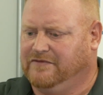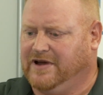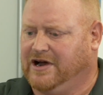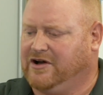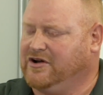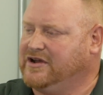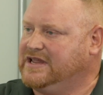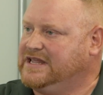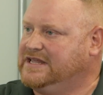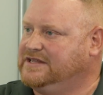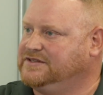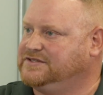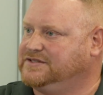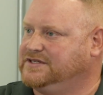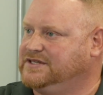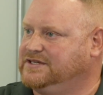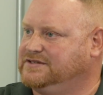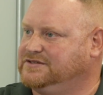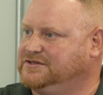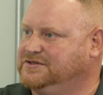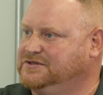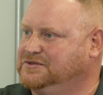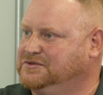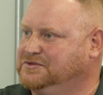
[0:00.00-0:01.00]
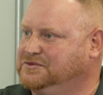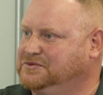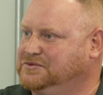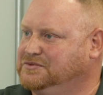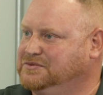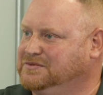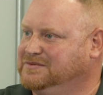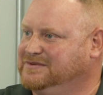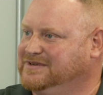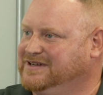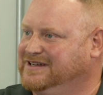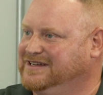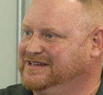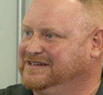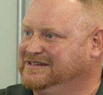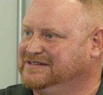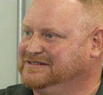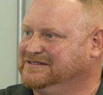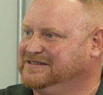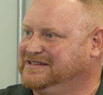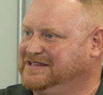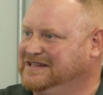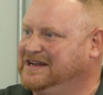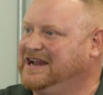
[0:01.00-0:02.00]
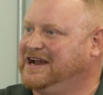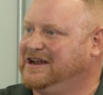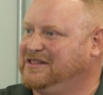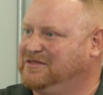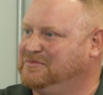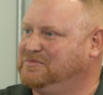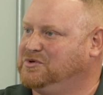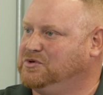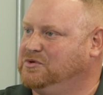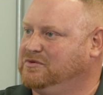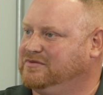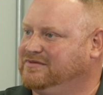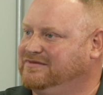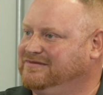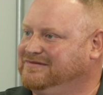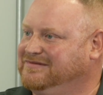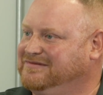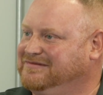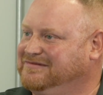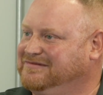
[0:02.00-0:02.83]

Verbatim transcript: very easy to uh, get out of the booth.